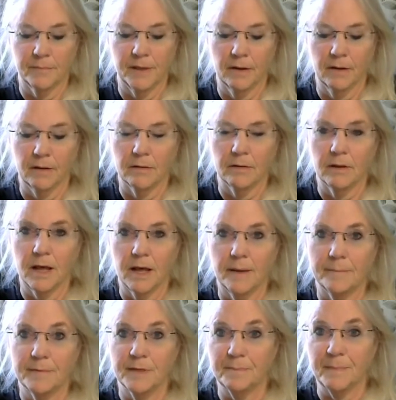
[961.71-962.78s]
They'll
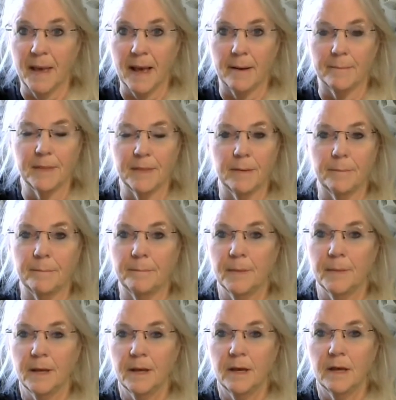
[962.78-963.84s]
uh, spam them
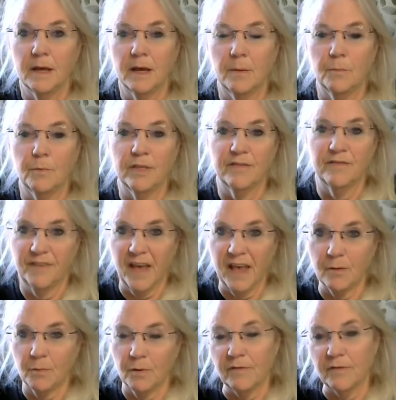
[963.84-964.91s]
uh, with
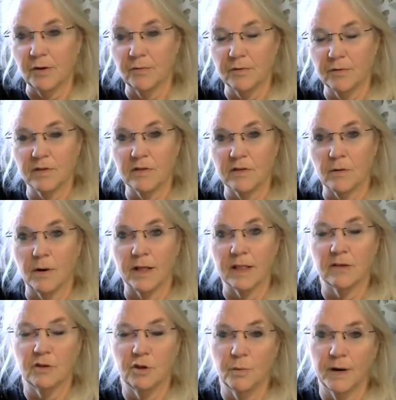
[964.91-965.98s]
fake reviews and so
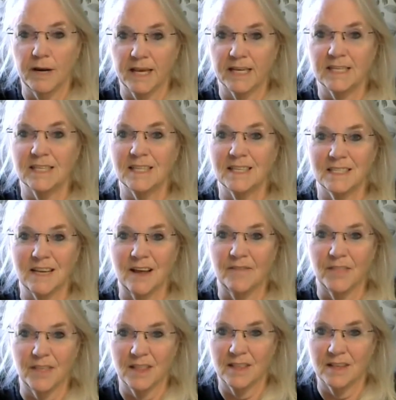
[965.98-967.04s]
on. So you want to get to the
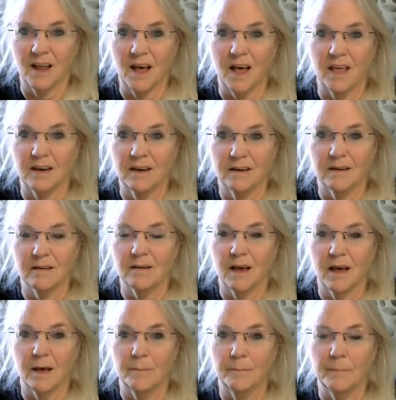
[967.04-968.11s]
stuff that's not
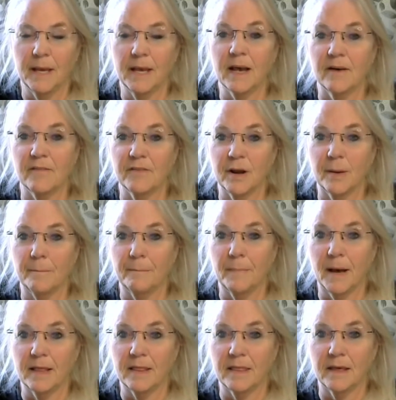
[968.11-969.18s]
uh, being covered up
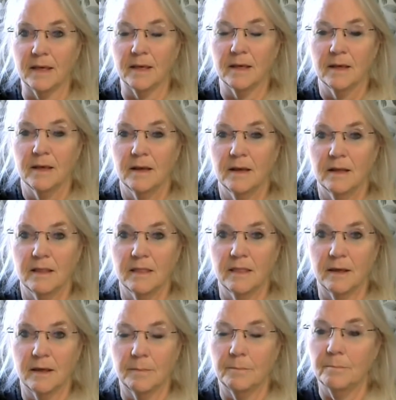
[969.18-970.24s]
by the
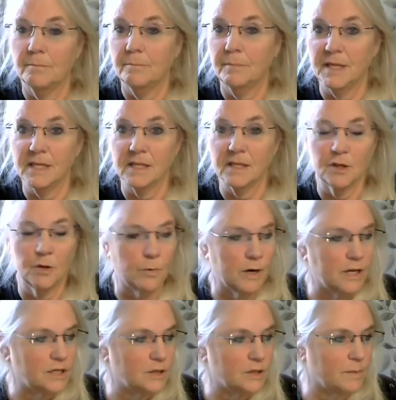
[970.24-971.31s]
the business you
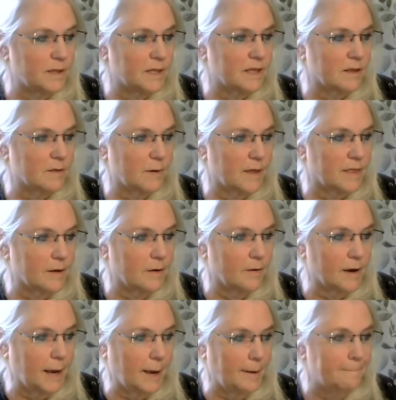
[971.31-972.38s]
want to do business with.
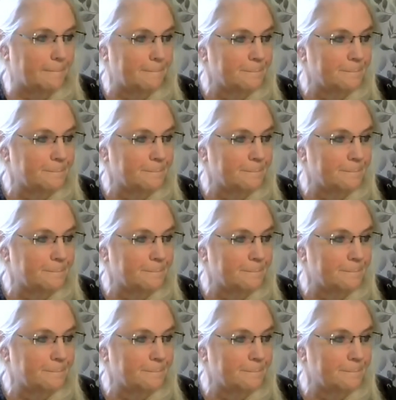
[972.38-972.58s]
Okay.